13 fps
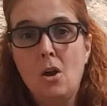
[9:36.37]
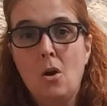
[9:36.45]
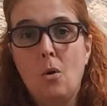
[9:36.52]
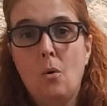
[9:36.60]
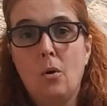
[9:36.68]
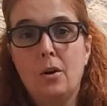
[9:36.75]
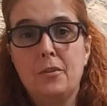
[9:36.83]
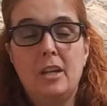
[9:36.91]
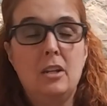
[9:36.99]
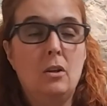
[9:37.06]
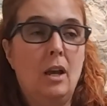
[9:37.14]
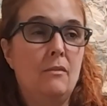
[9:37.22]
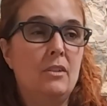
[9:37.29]
or that
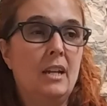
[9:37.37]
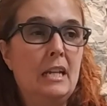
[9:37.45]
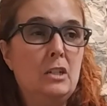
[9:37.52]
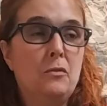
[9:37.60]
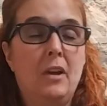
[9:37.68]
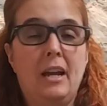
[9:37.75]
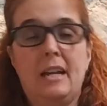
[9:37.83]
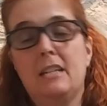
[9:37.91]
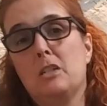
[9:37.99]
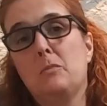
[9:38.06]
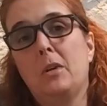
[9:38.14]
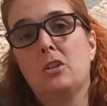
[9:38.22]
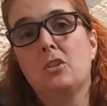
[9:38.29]
you have an HVAC
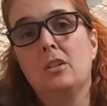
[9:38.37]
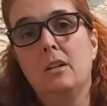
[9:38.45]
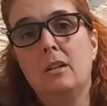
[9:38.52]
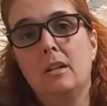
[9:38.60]
inspection